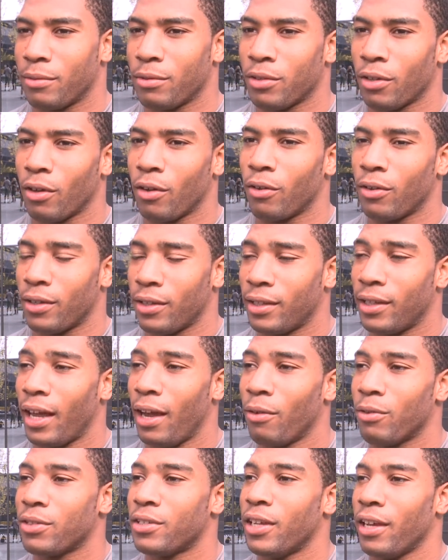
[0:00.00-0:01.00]
So
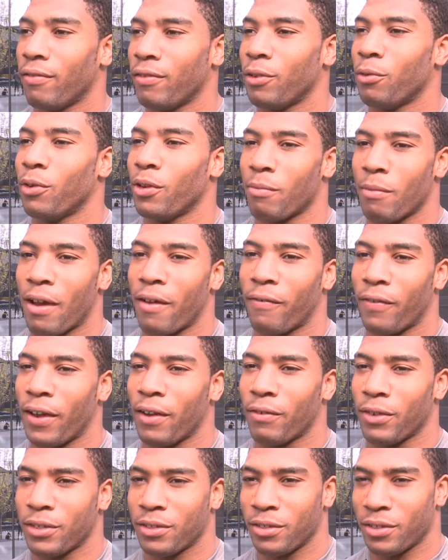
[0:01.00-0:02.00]
that was definitely one of my
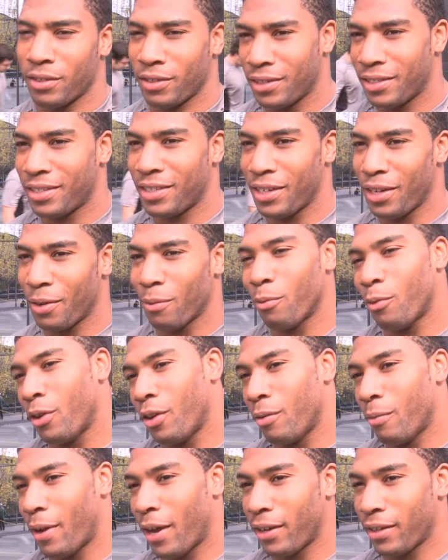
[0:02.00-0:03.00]
favorites, just to see them run
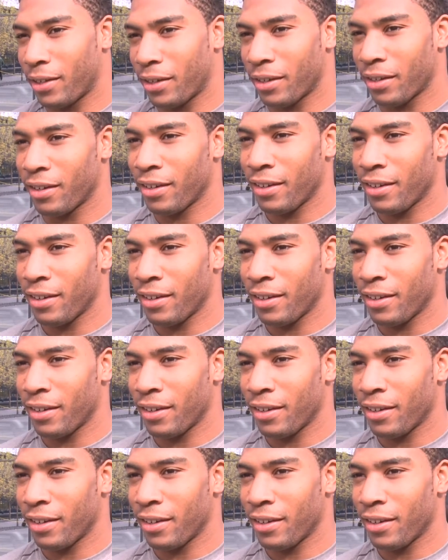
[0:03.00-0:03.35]
them out there.